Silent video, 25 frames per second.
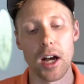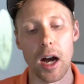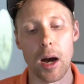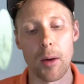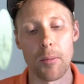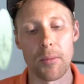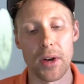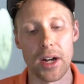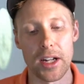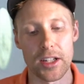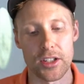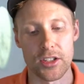
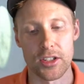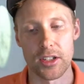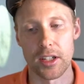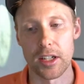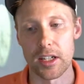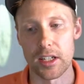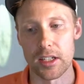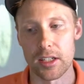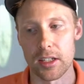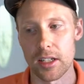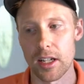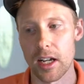I'm not
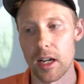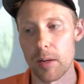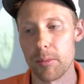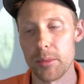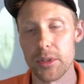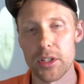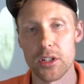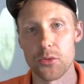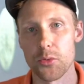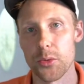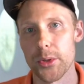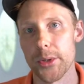saying to not
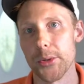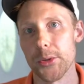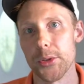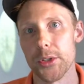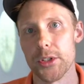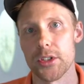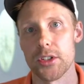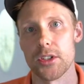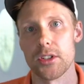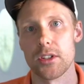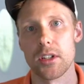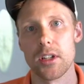be a
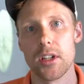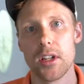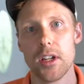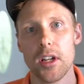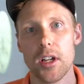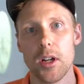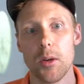realist,